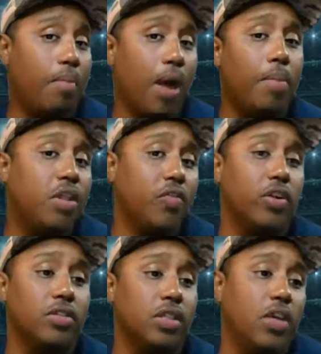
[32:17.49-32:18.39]
the first to
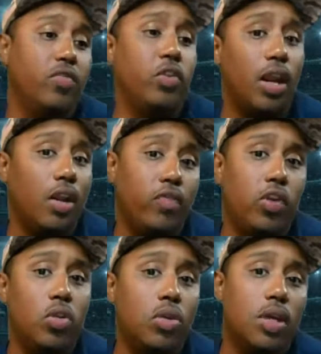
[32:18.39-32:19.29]
give you credit if you do
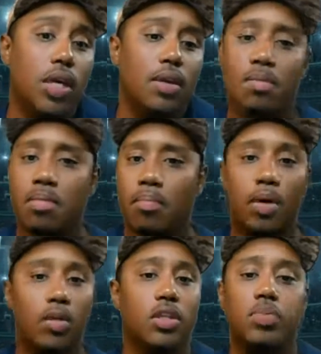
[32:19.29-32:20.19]
good. But let's
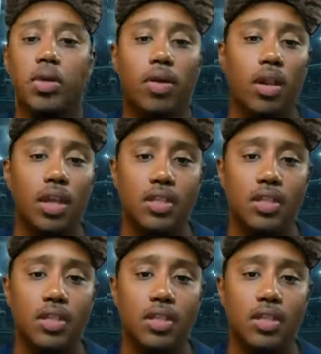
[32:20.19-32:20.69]
be realistic.